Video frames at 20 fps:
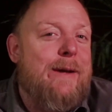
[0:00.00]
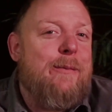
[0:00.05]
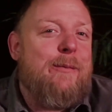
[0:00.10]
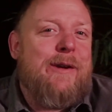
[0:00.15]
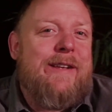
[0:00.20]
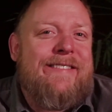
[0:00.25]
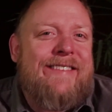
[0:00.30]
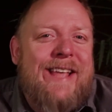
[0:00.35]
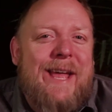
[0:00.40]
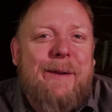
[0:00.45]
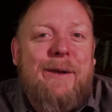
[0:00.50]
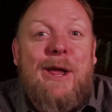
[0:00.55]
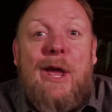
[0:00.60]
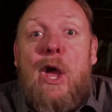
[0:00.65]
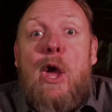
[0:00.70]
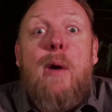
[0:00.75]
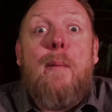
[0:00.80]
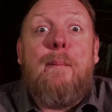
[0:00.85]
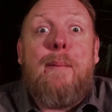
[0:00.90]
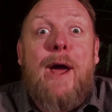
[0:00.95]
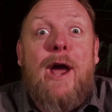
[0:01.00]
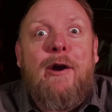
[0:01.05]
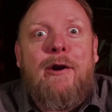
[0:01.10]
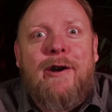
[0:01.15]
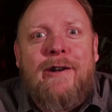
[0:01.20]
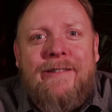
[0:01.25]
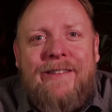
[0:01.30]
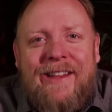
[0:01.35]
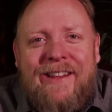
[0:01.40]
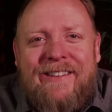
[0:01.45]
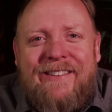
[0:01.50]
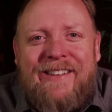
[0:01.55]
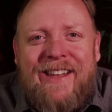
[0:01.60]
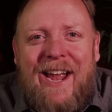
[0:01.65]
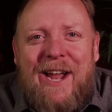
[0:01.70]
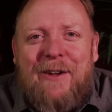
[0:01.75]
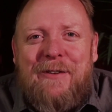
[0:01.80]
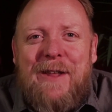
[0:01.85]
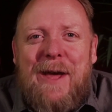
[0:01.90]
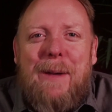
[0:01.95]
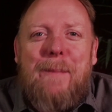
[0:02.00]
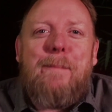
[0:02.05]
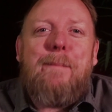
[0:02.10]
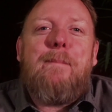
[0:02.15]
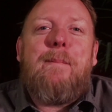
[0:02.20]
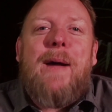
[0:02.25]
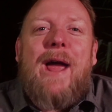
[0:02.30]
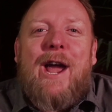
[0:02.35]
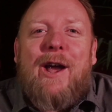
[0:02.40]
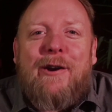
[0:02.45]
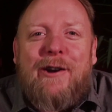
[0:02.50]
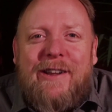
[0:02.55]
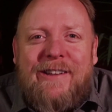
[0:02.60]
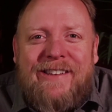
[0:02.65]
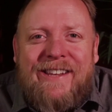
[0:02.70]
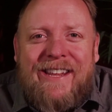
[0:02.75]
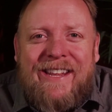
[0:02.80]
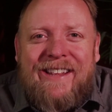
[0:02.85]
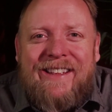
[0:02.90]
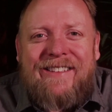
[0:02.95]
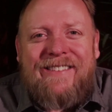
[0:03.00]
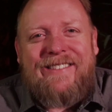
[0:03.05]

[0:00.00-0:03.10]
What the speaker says: we said parenting style, not parroting